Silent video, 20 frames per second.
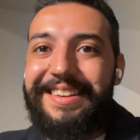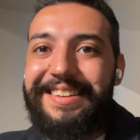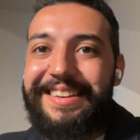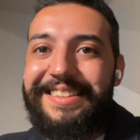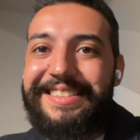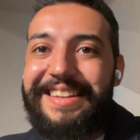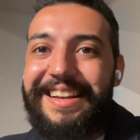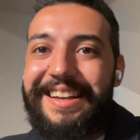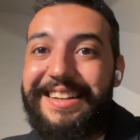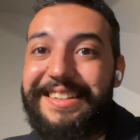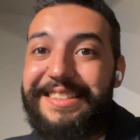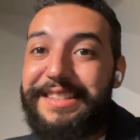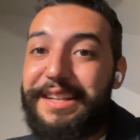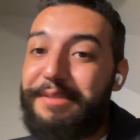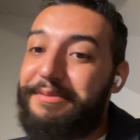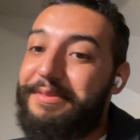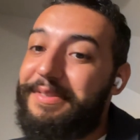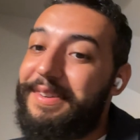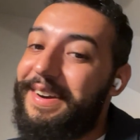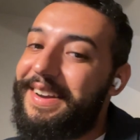you can take it a step
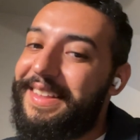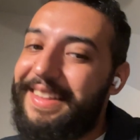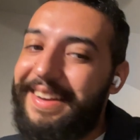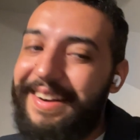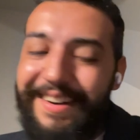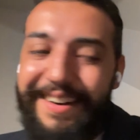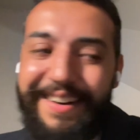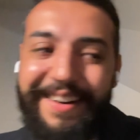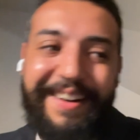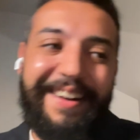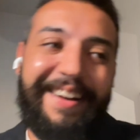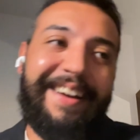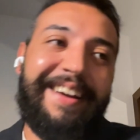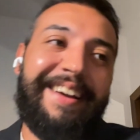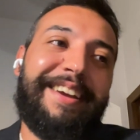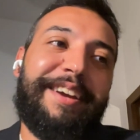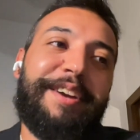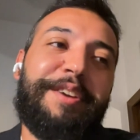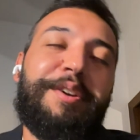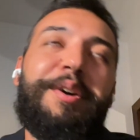further,
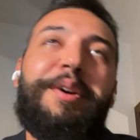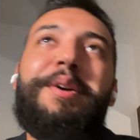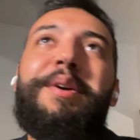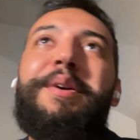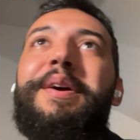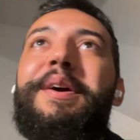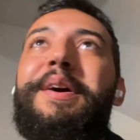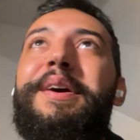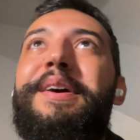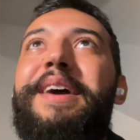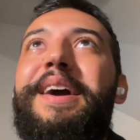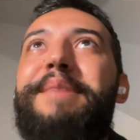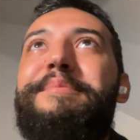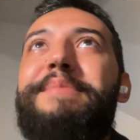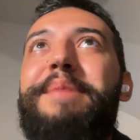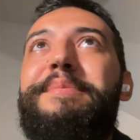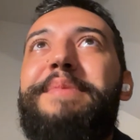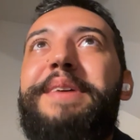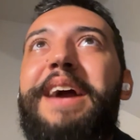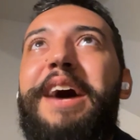all right,
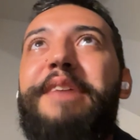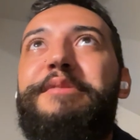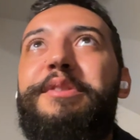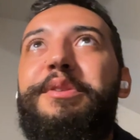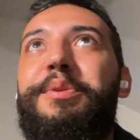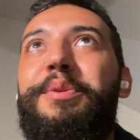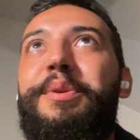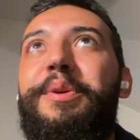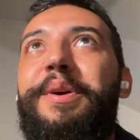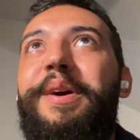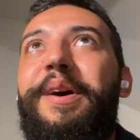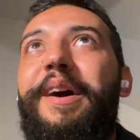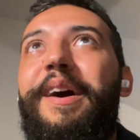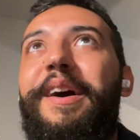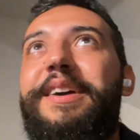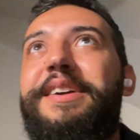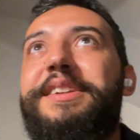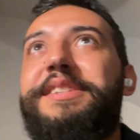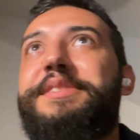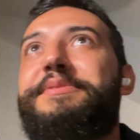maybe I have a cool car,
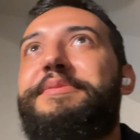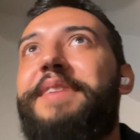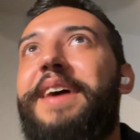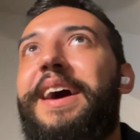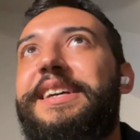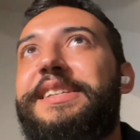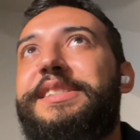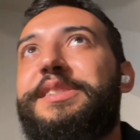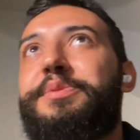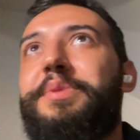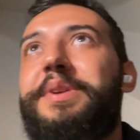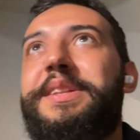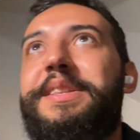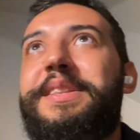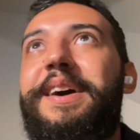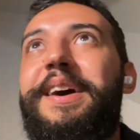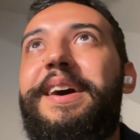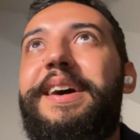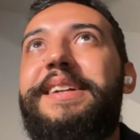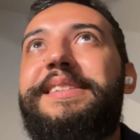it's fast,
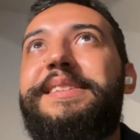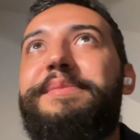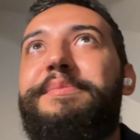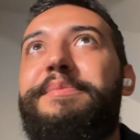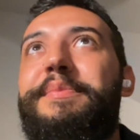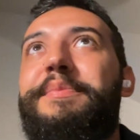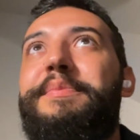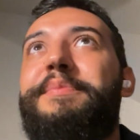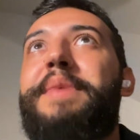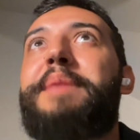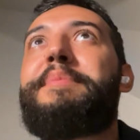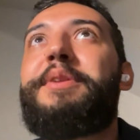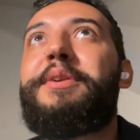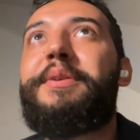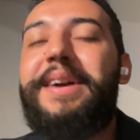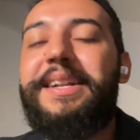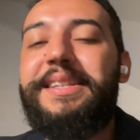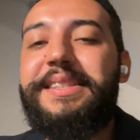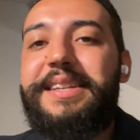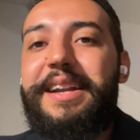whatnot. Maybe
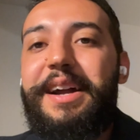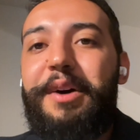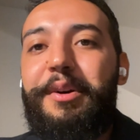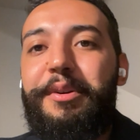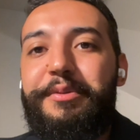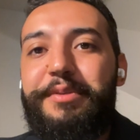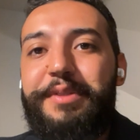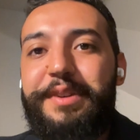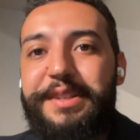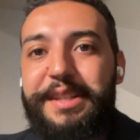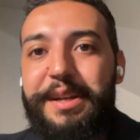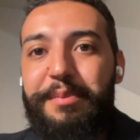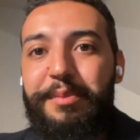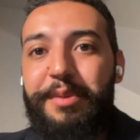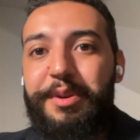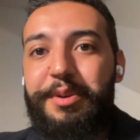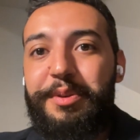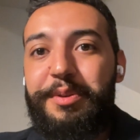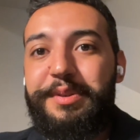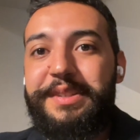rent it out for someone
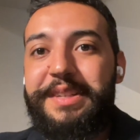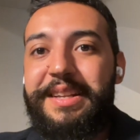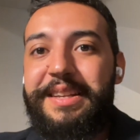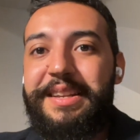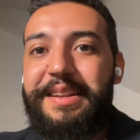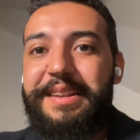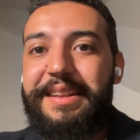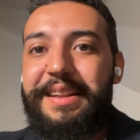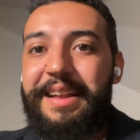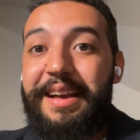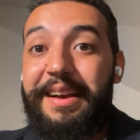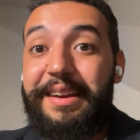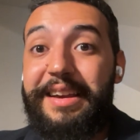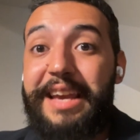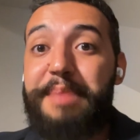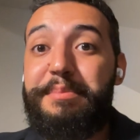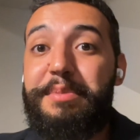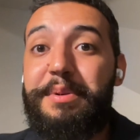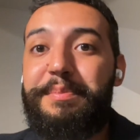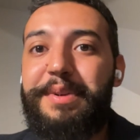who's
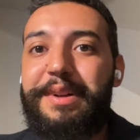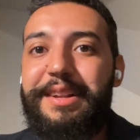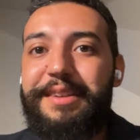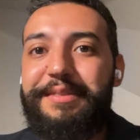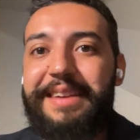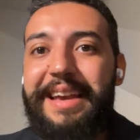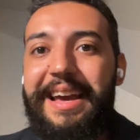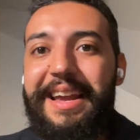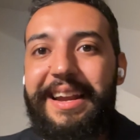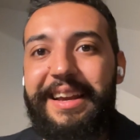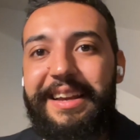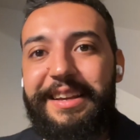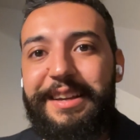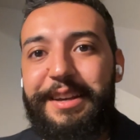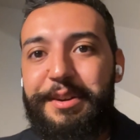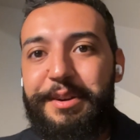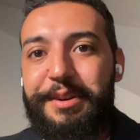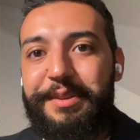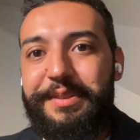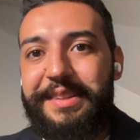capable of getting,
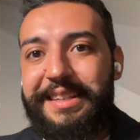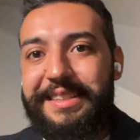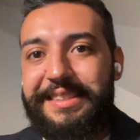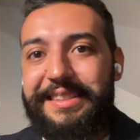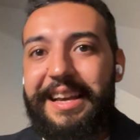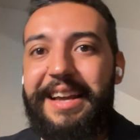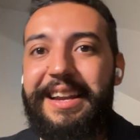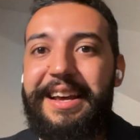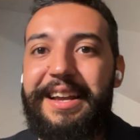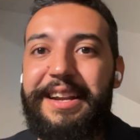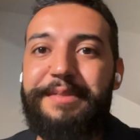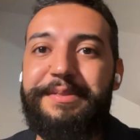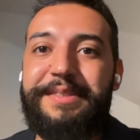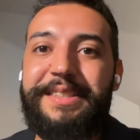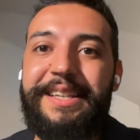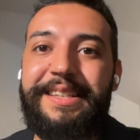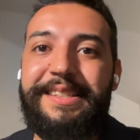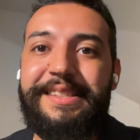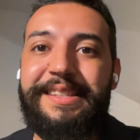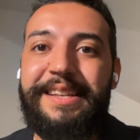these kind of
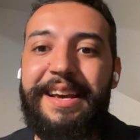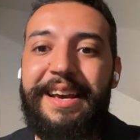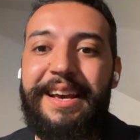NFTs.